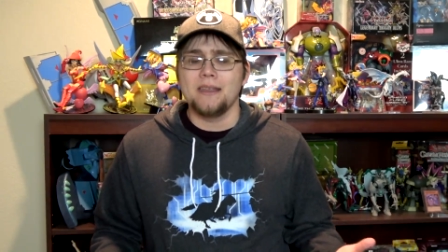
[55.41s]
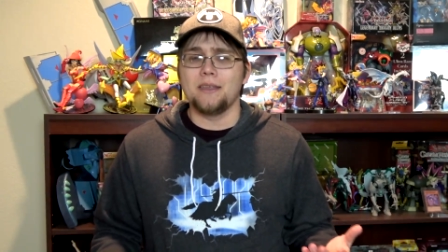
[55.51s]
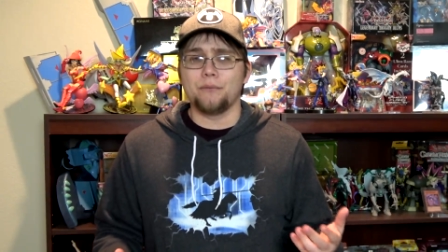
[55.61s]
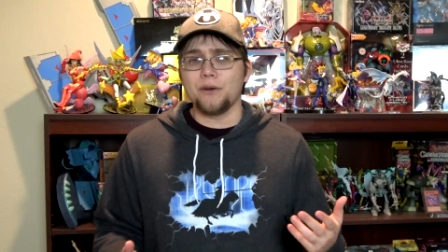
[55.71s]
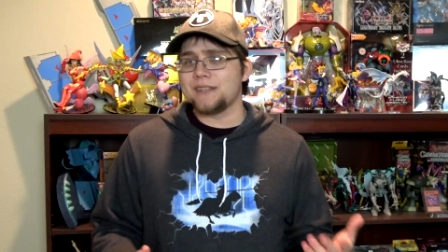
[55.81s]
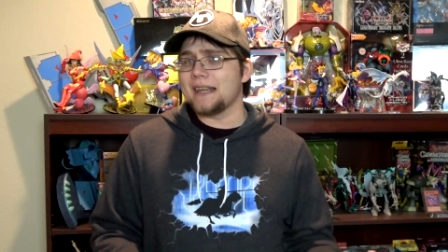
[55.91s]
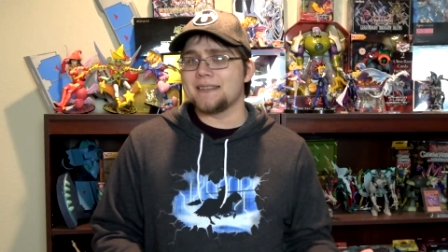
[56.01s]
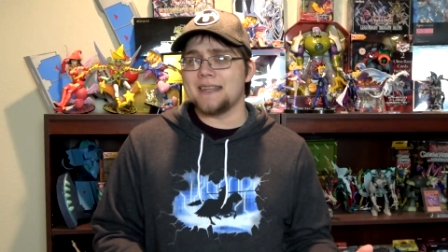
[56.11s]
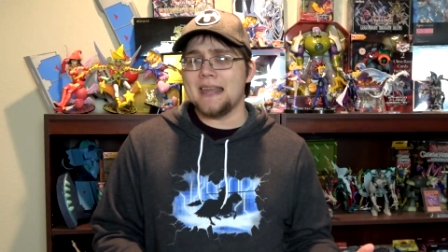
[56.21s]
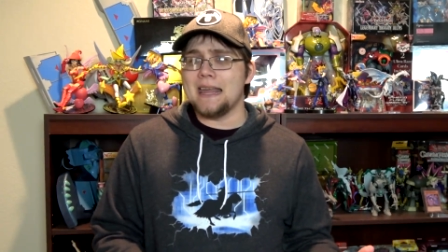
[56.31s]
The first thing I
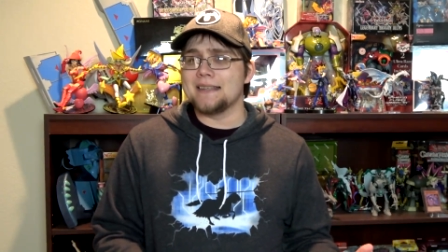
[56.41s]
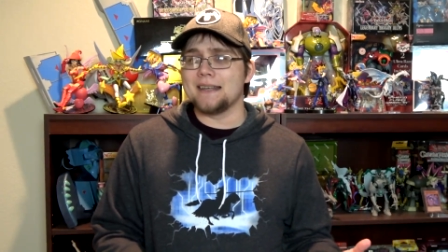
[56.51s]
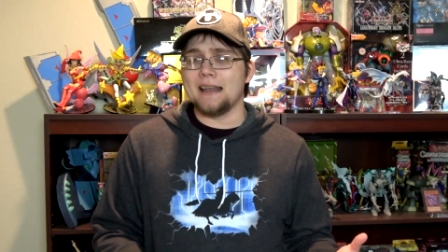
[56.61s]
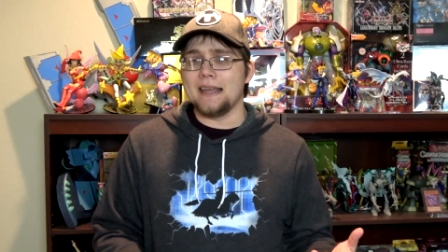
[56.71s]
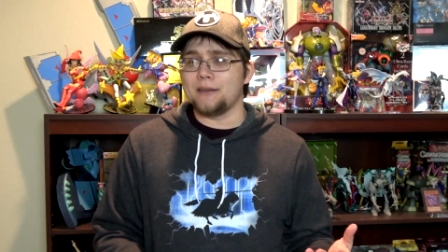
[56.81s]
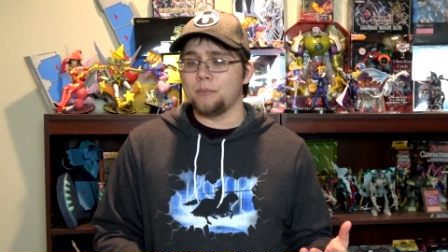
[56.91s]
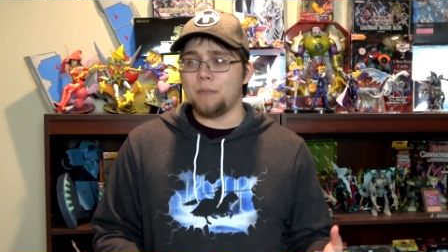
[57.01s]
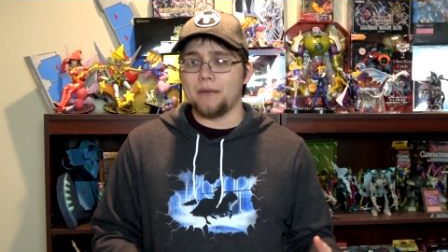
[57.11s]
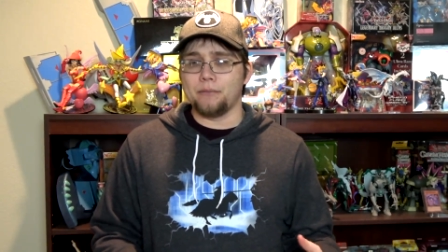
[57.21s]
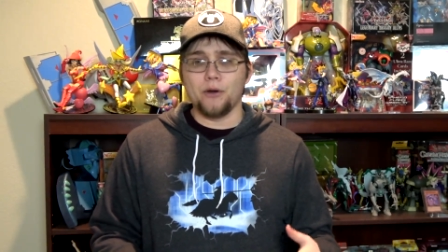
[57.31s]
say isn't like
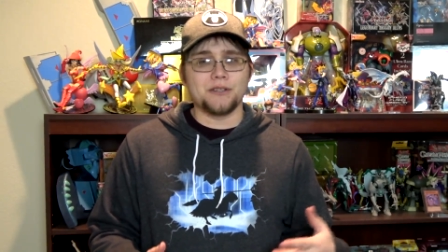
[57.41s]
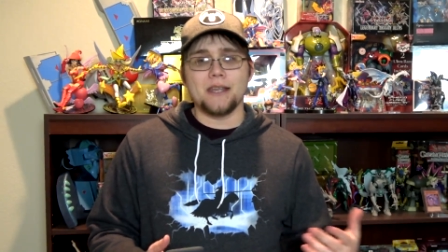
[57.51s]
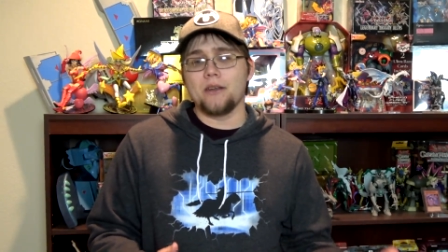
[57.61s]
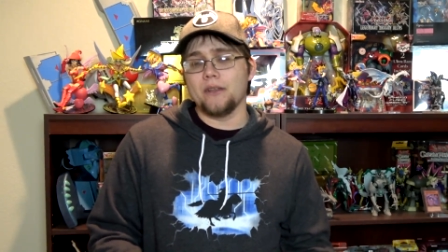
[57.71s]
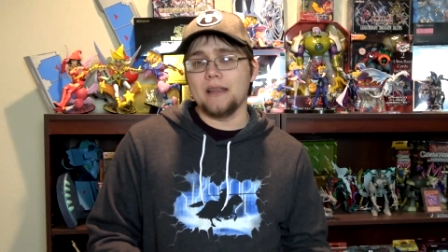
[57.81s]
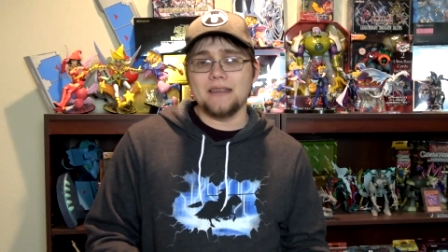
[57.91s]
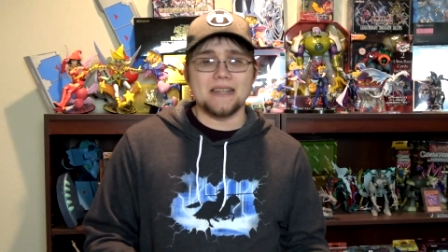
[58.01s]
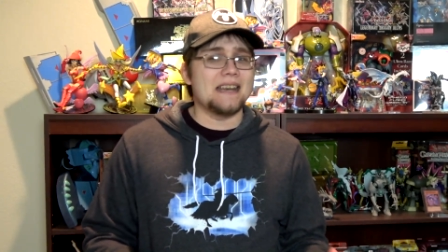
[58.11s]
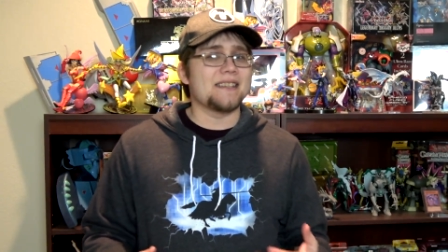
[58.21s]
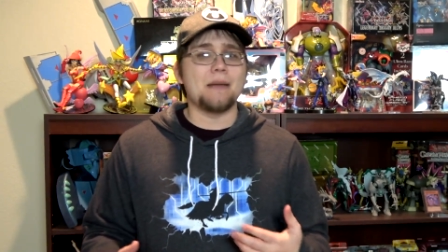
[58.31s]
my first thing on the
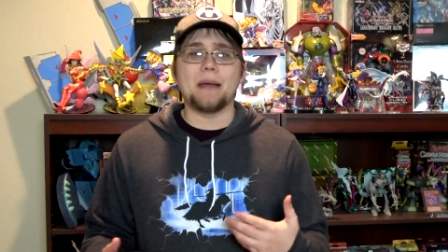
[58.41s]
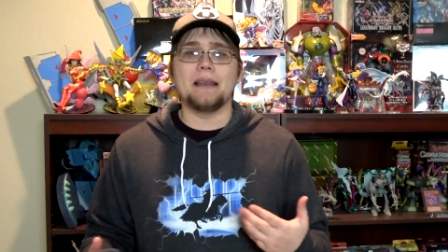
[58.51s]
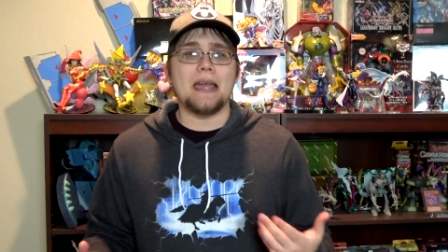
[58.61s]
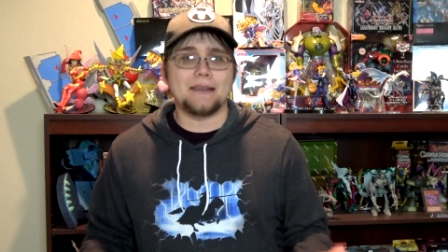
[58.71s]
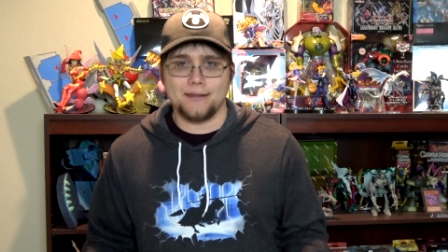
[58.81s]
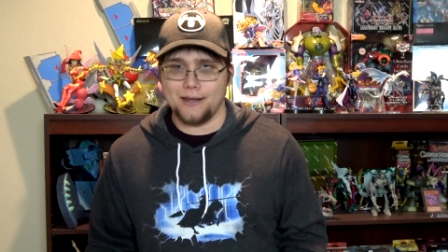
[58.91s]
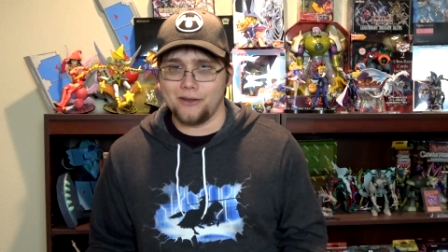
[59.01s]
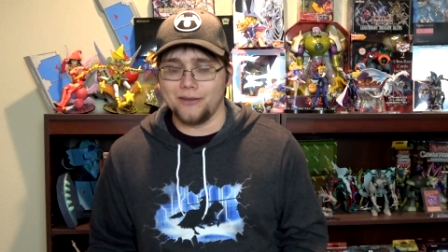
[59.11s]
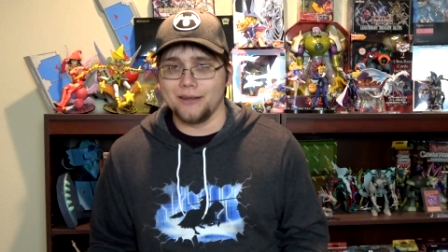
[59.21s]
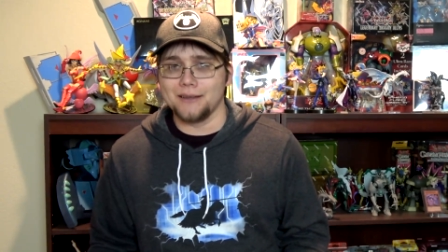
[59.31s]
list, and it's not my last thing
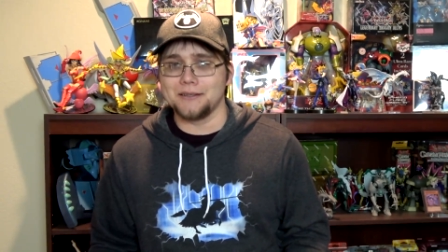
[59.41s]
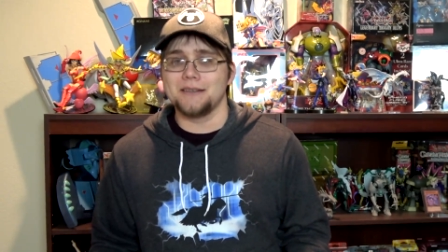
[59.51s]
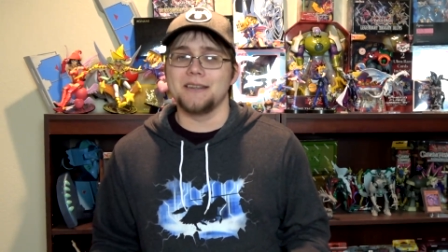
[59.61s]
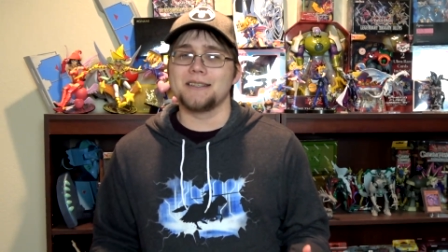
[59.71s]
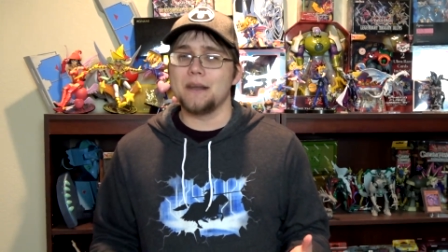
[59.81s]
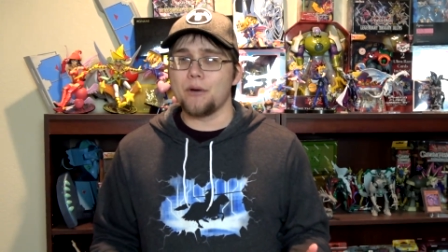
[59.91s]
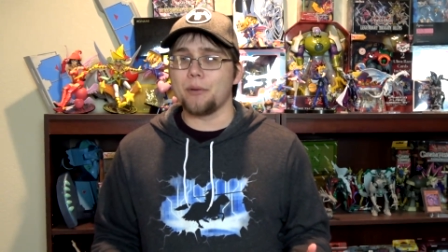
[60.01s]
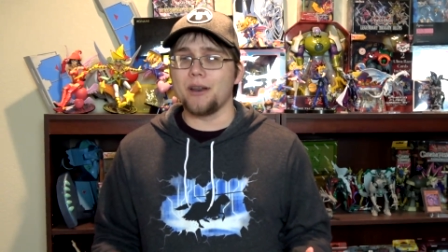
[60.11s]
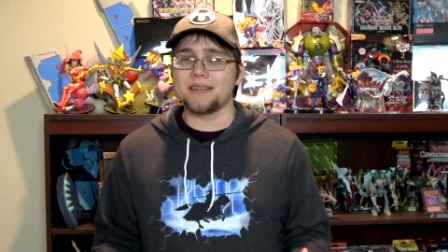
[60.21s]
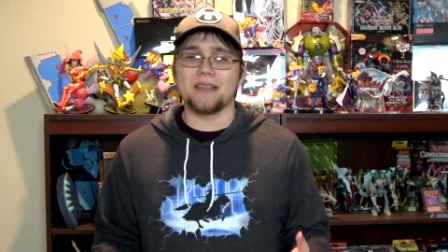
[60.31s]
on the list. It's just
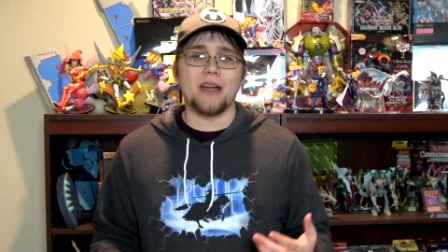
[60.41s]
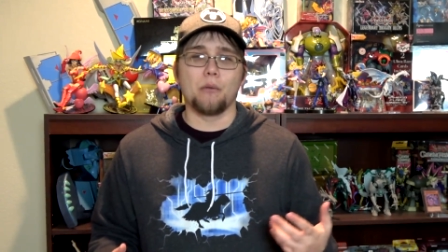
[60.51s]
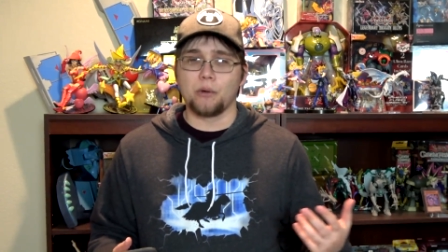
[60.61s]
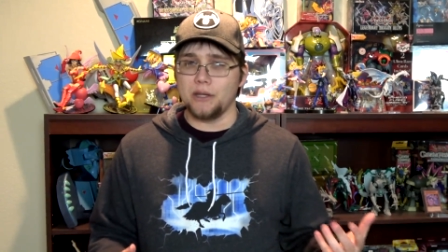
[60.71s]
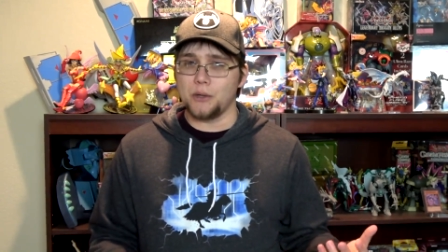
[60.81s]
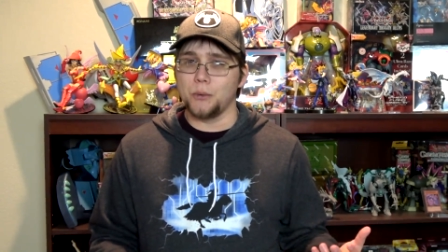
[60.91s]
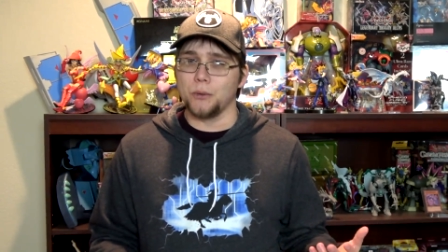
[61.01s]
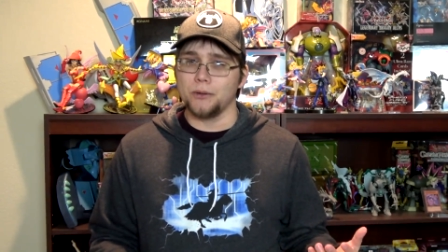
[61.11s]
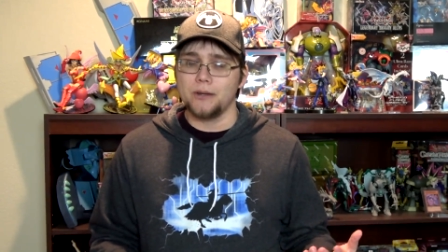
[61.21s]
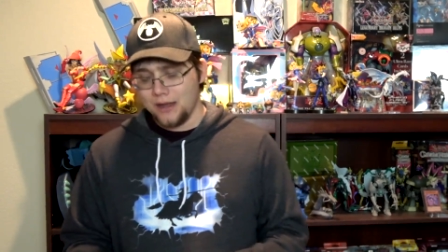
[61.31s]
different products I thought were really cool.